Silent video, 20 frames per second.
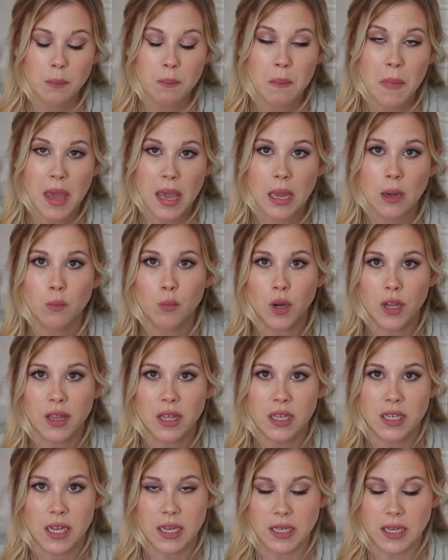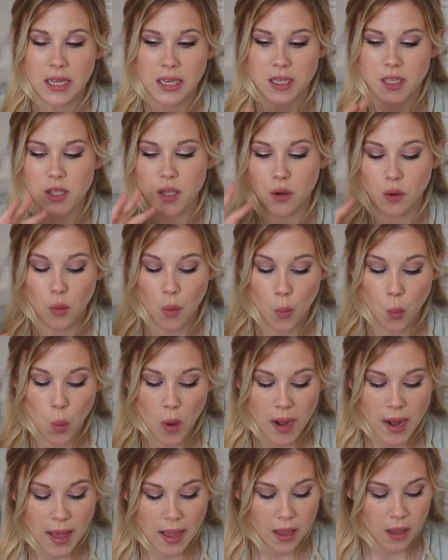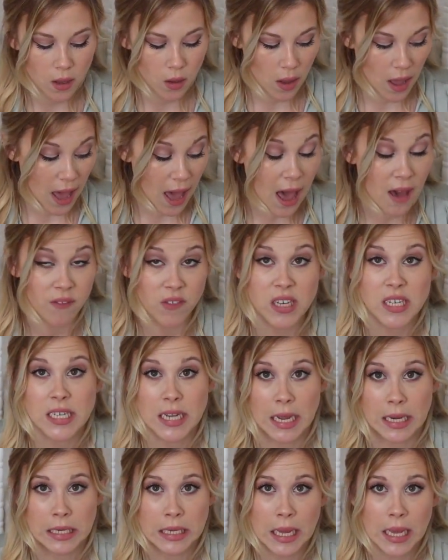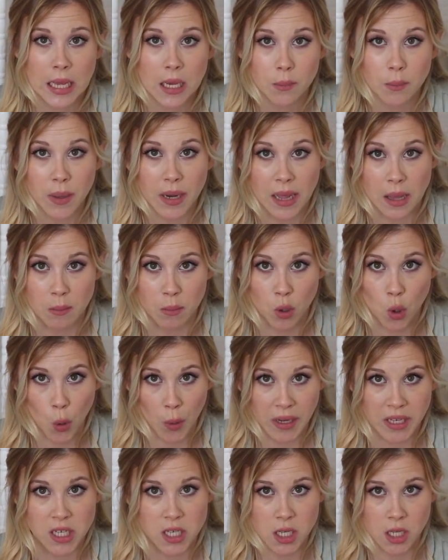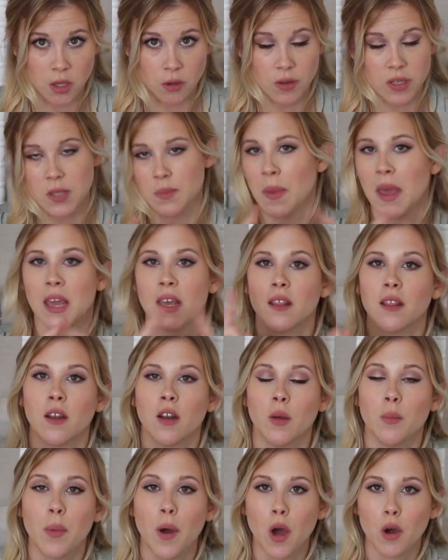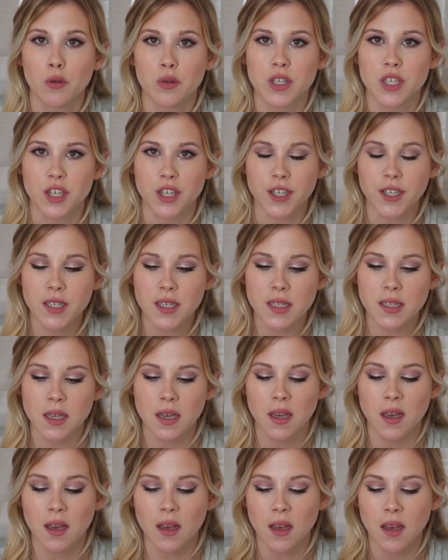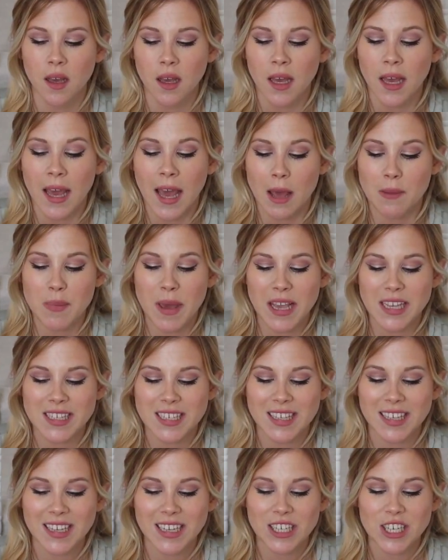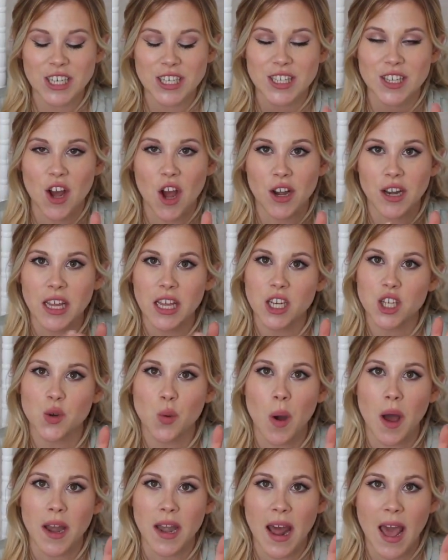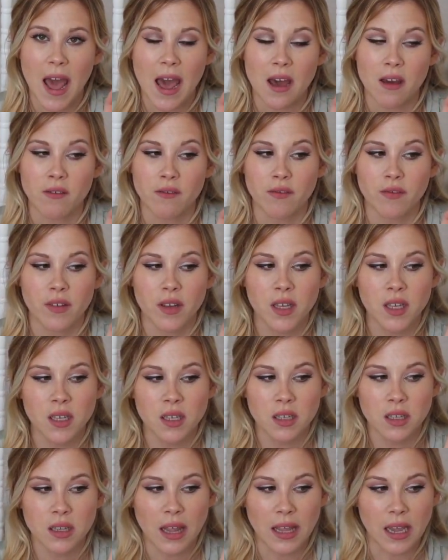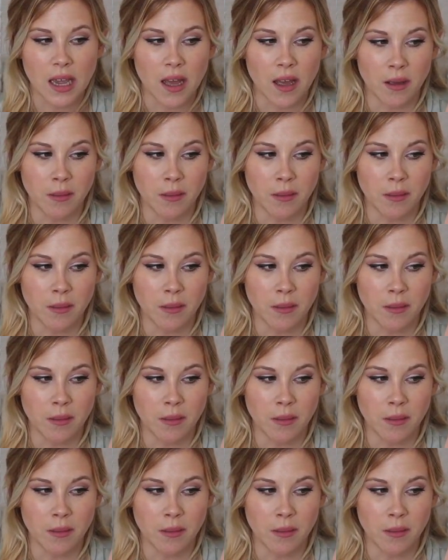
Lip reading: main breathing techniques. So what I haven't done yet, but I'm going to do, is make little posters, and basically just on each one have like